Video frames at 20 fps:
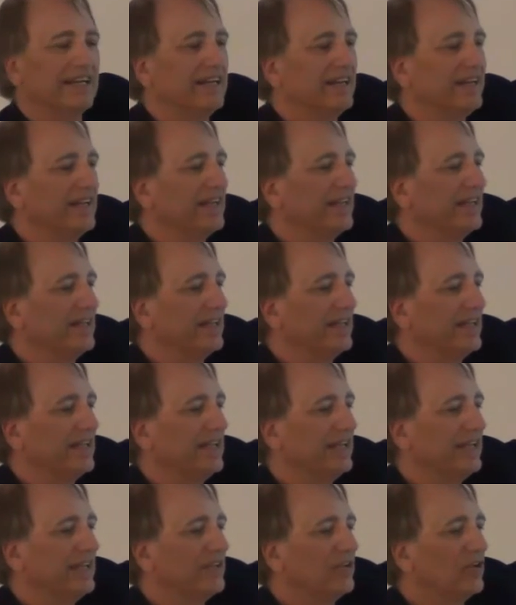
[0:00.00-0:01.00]
It,
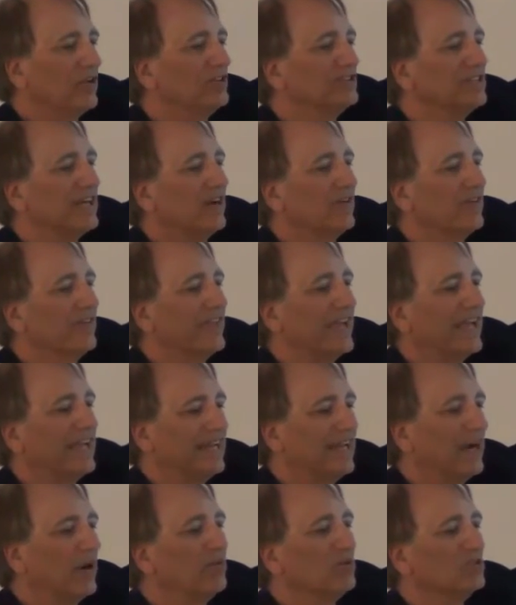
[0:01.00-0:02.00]
it turns out
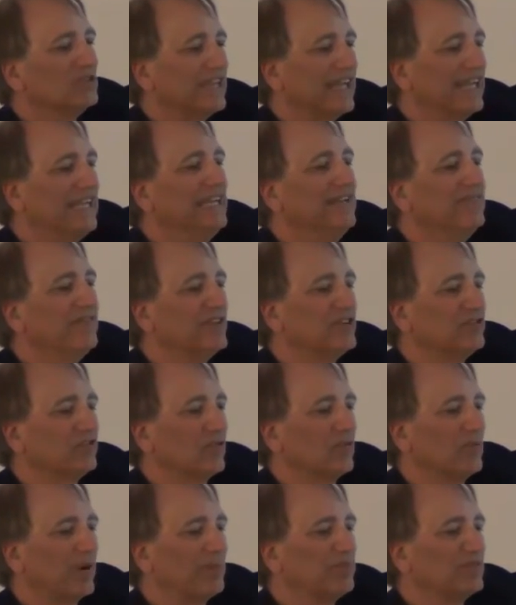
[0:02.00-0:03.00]
that almost any
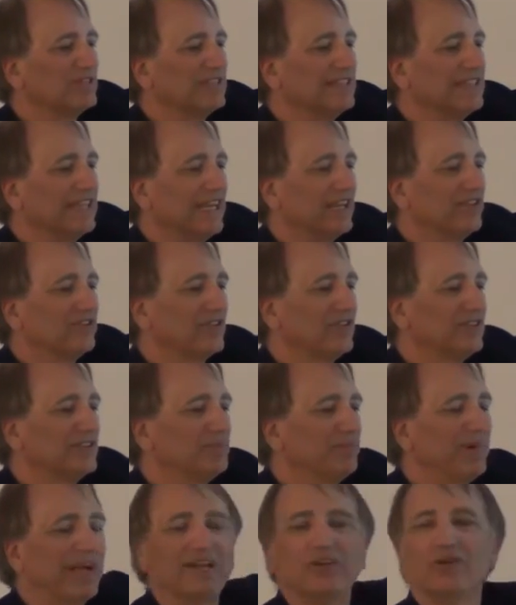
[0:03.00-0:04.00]
visual representation
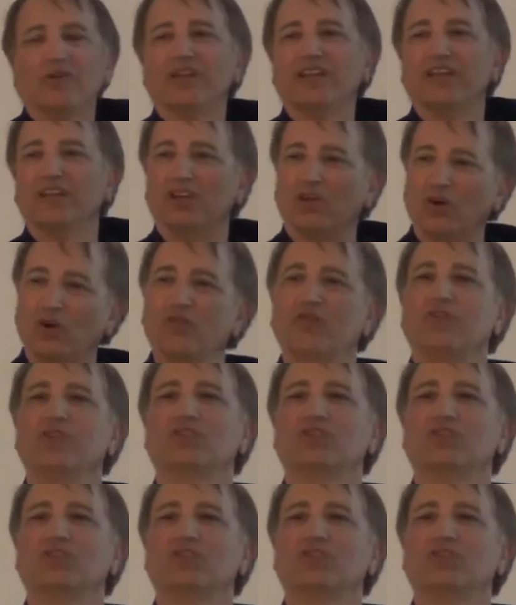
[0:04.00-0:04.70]
is better than no